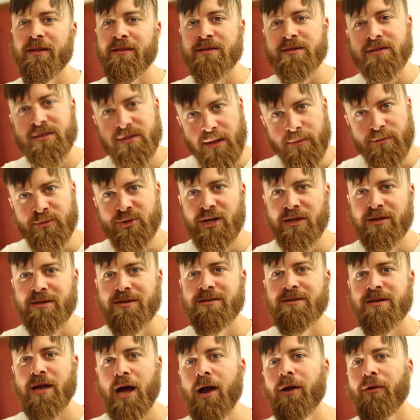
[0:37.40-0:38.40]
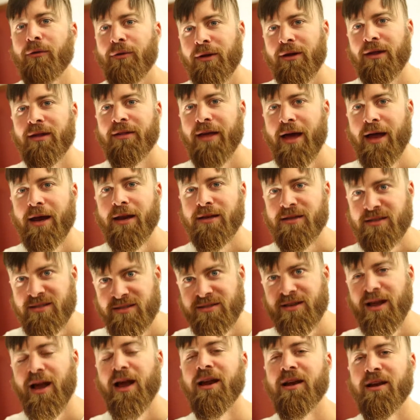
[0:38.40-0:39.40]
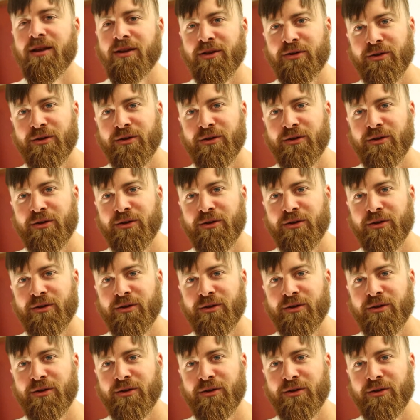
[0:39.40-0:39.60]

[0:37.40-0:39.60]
the subject is not really that exciting.